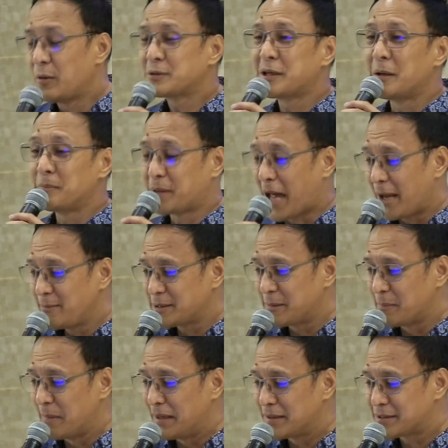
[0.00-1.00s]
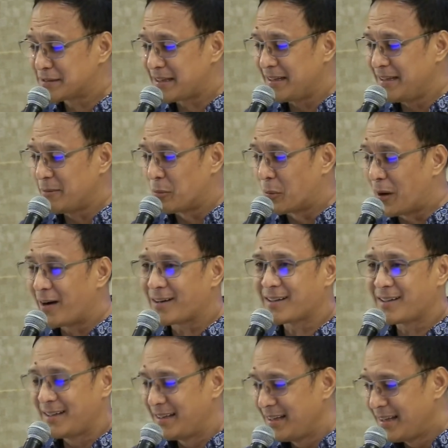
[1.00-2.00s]
You know, sometimes ministry
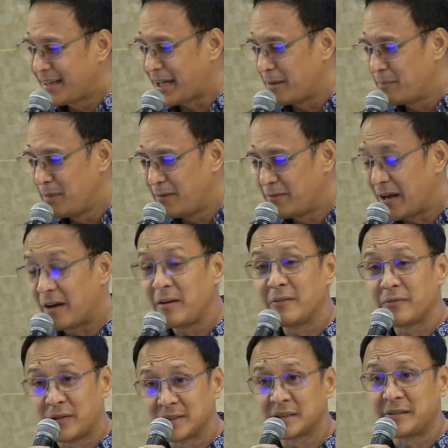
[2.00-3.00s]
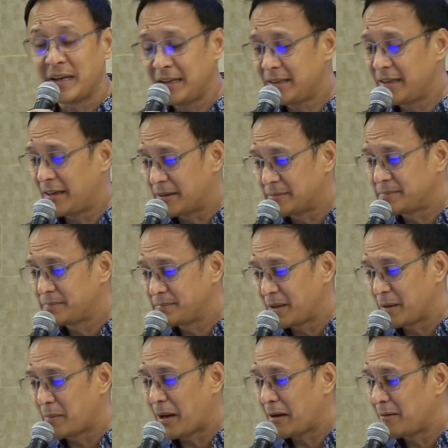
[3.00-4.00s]
work can be very
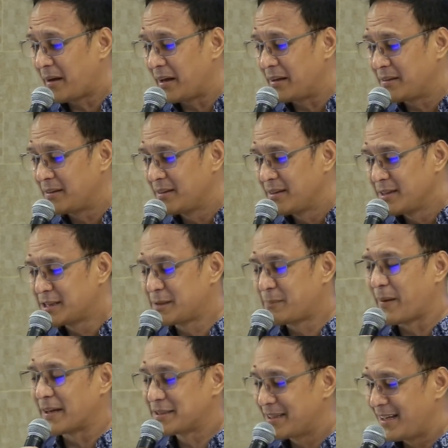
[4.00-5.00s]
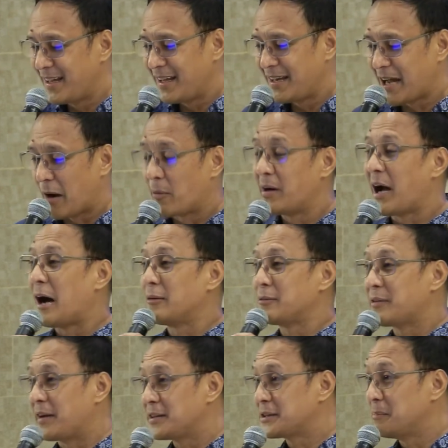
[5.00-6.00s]
frustrating. Am I right? Especially in our
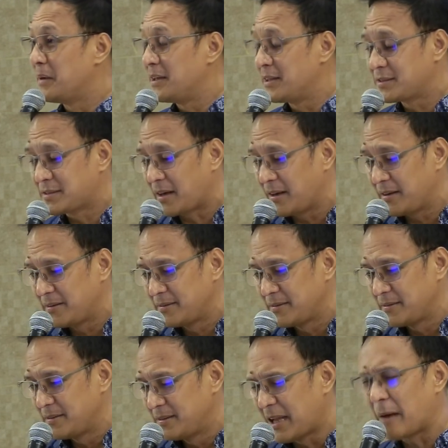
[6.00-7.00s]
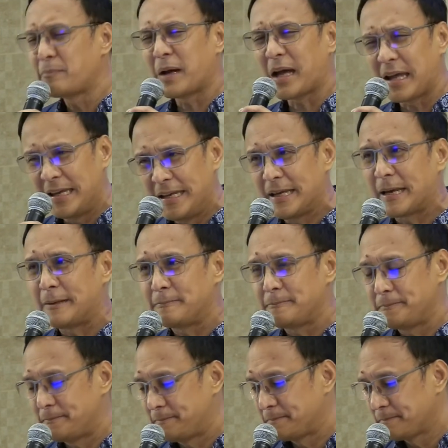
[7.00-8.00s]
outreach ministry.
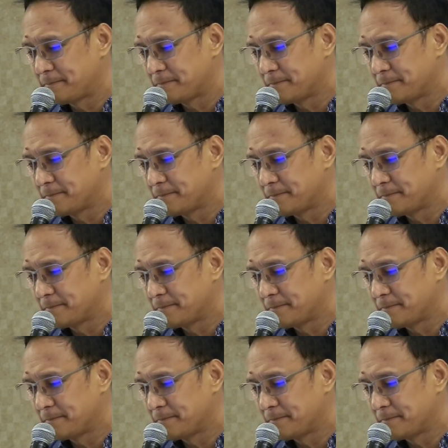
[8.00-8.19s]
Napakahirap.